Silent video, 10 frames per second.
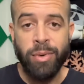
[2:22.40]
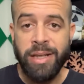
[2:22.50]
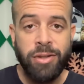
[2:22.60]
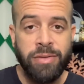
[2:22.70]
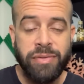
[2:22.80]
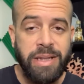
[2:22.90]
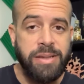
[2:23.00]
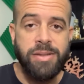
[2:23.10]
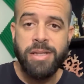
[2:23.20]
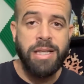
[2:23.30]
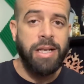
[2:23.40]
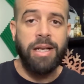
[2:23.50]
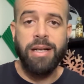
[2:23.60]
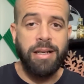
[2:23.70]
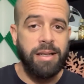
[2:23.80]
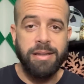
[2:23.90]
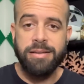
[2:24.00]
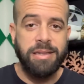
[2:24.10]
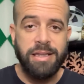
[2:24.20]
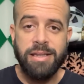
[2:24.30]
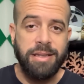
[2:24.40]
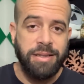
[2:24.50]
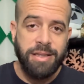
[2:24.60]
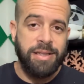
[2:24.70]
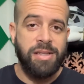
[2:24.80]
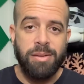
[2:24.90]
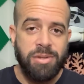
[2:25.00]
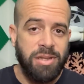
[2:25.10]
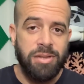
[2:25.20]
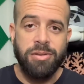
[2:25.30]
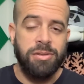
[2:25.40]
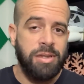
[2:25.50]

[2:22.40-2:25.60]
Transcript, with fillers: your fins. It's up to you.